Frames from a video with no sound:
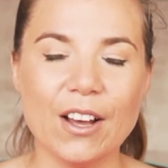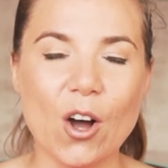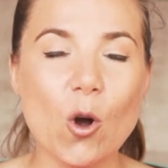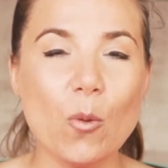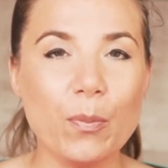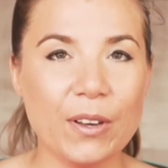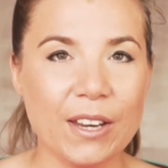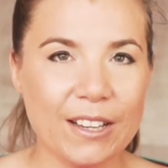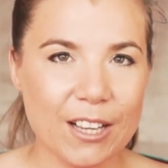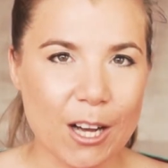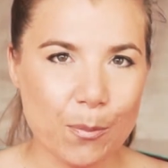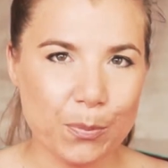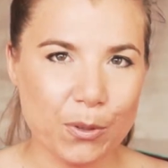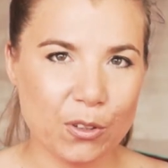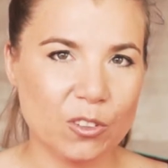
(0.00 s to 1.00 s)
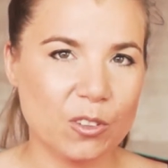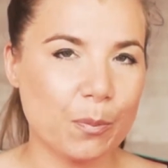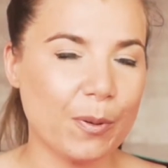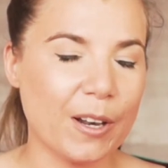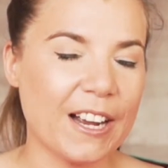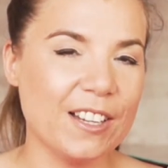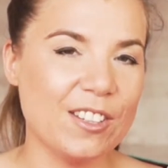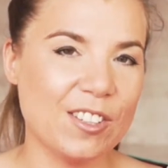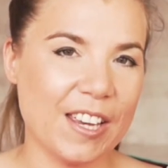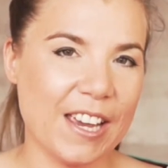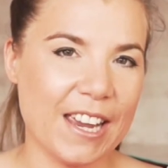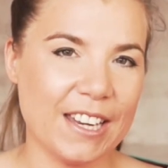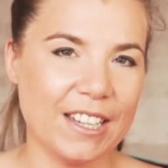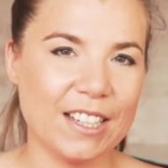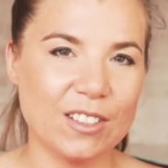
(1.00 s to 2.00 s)
opening up your supply
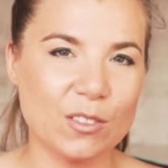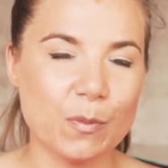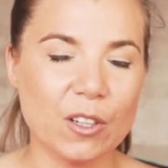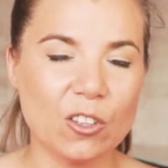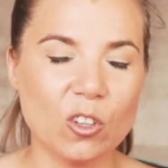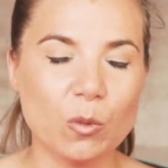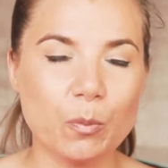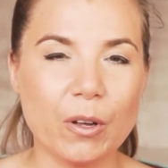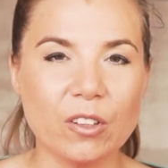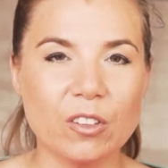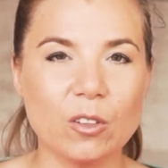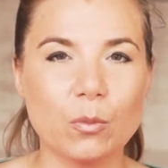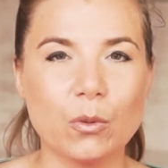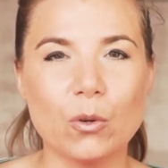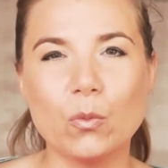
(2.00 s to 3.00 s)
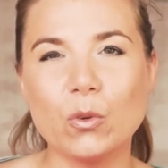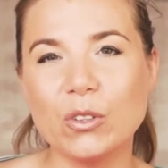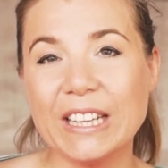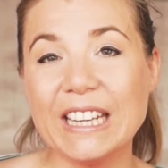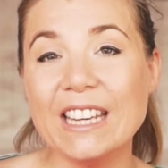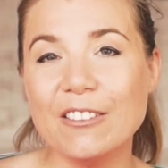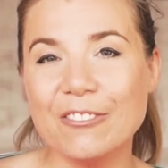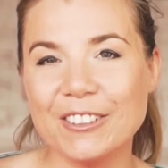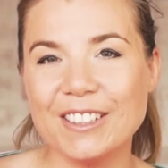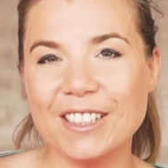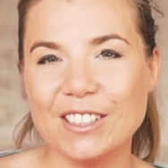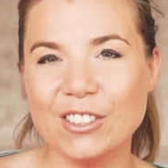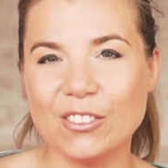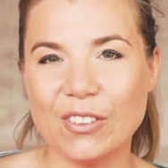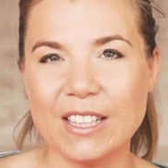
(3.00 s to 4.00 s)
chain as much as possible would even
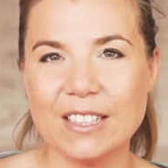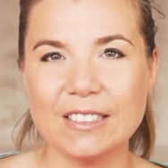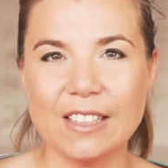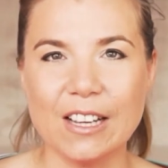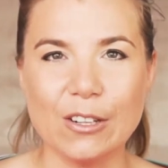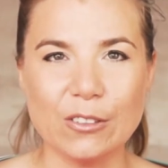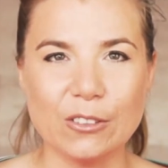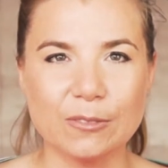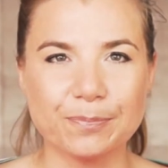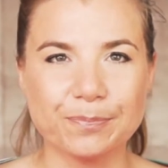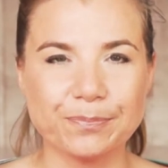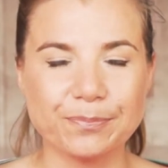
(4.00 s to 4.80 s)
these things out.